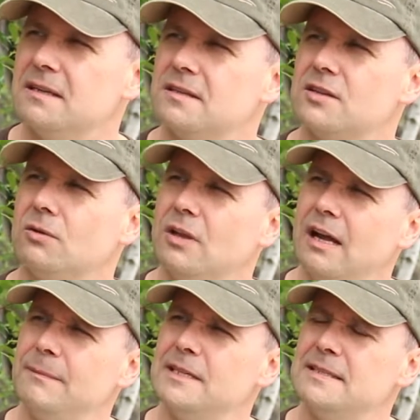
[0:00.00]
So
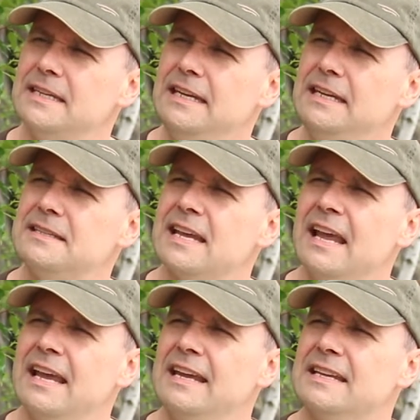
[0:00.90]
Lyme disease
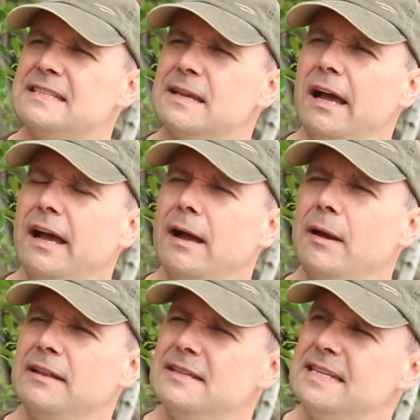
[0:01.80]
is
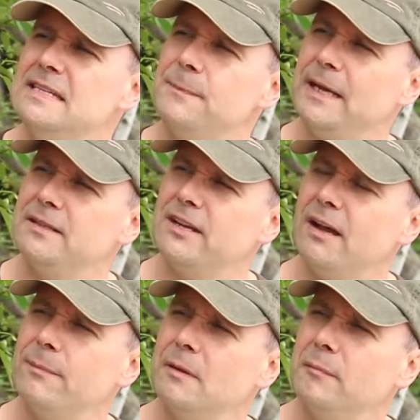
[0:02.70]
a disease picked up